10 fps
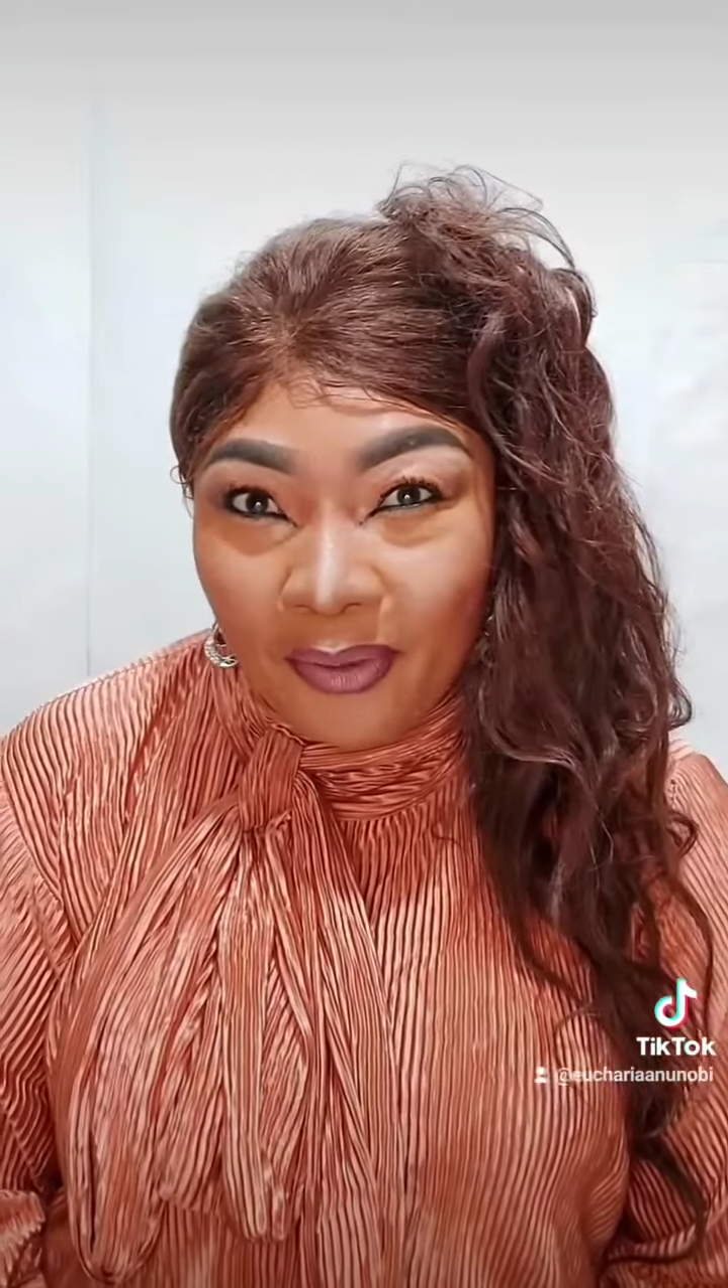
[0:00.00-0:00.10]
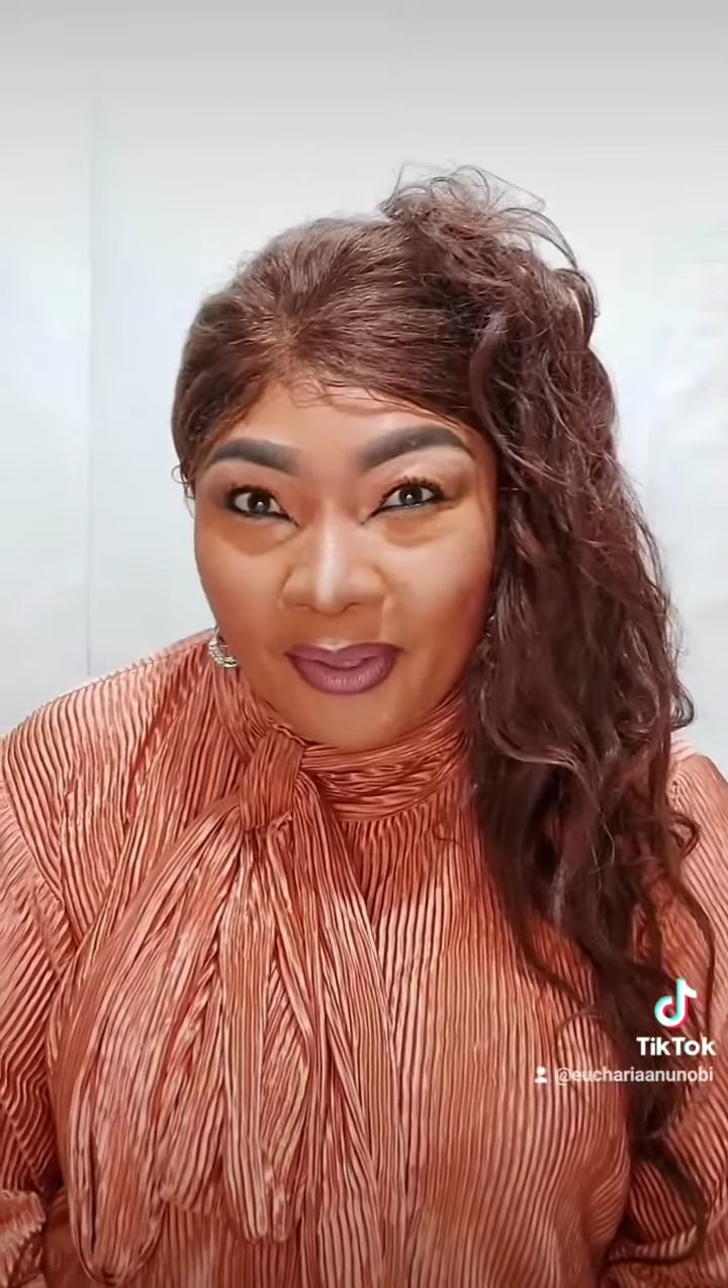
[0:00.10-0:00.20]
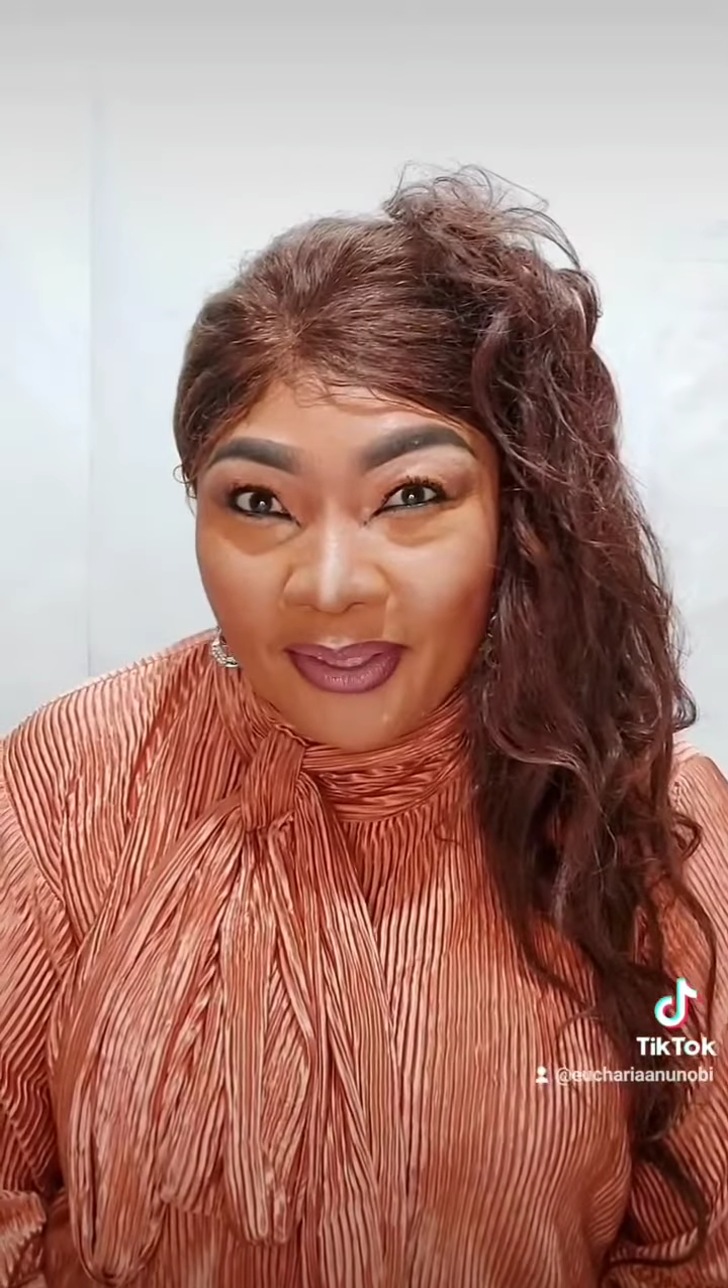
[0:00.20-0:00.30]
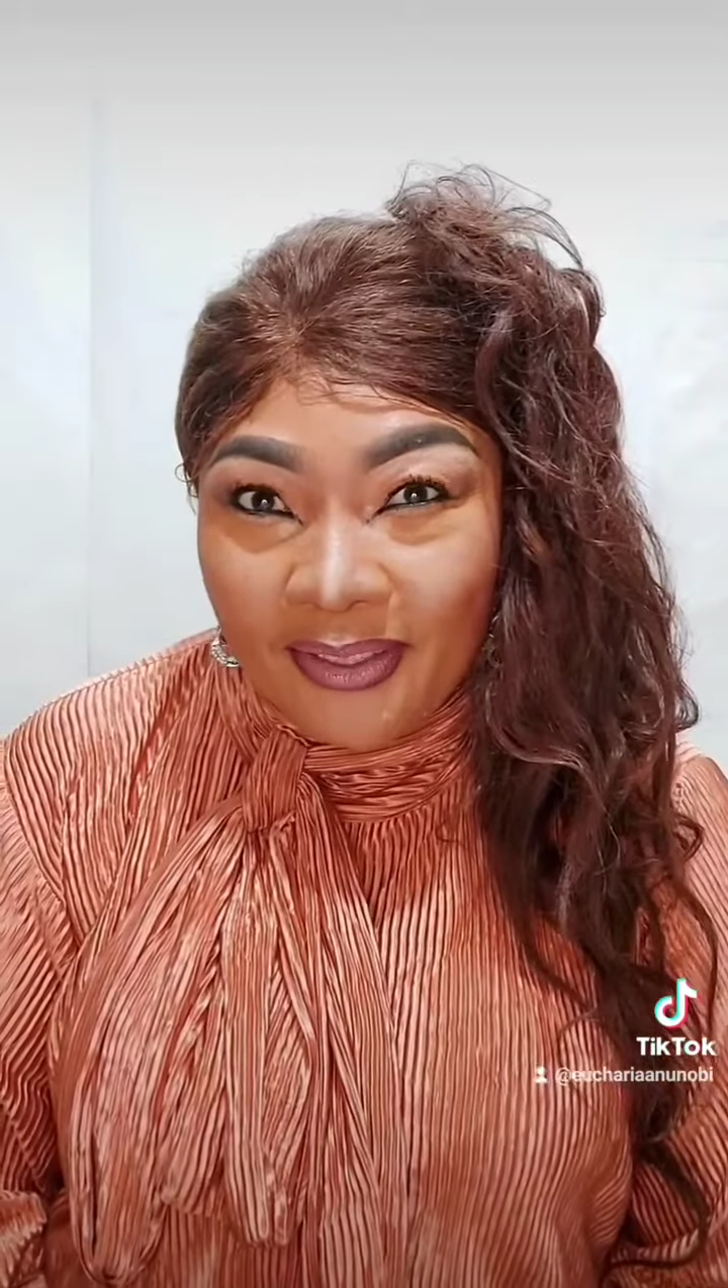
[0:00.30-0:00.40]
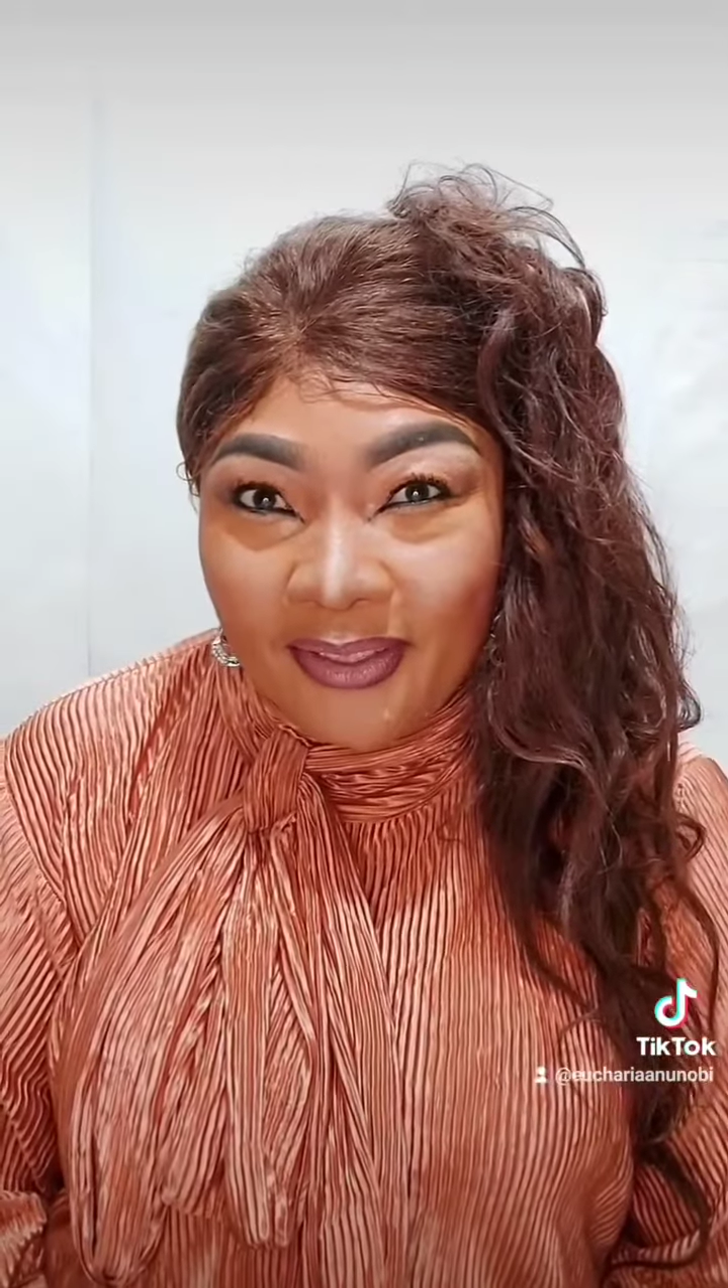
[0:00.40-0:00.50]

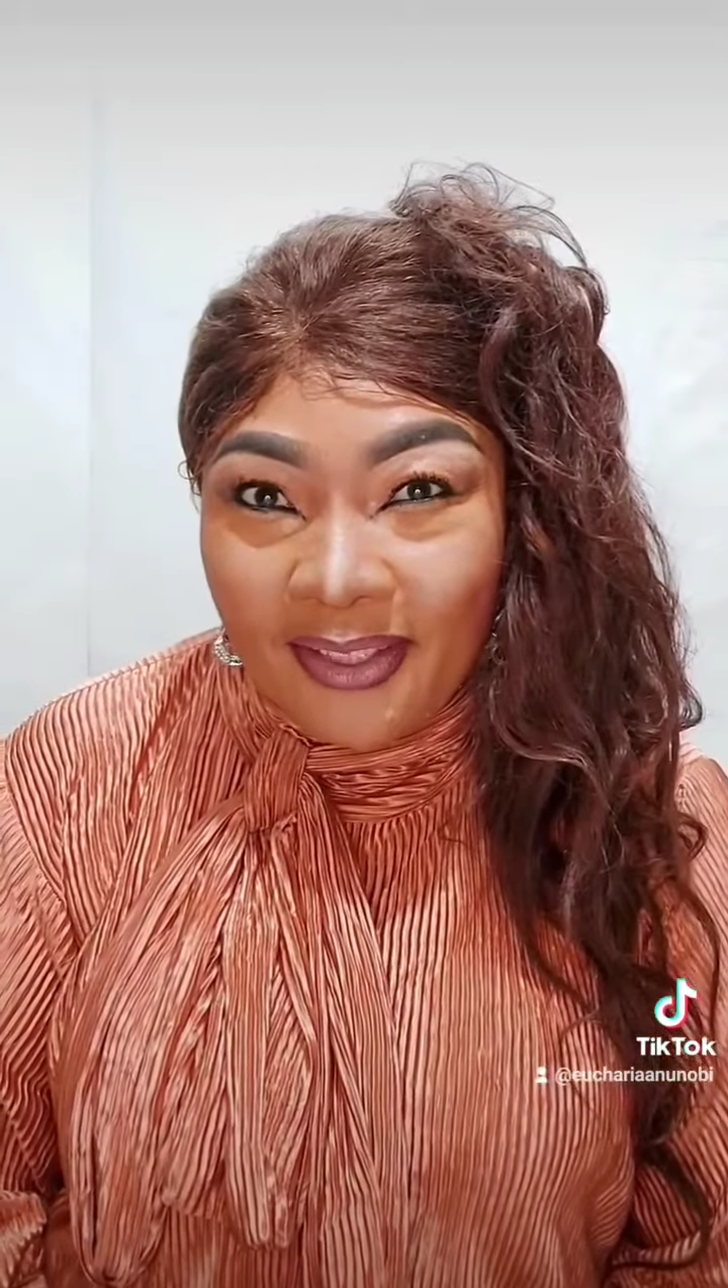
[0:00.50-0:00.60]
is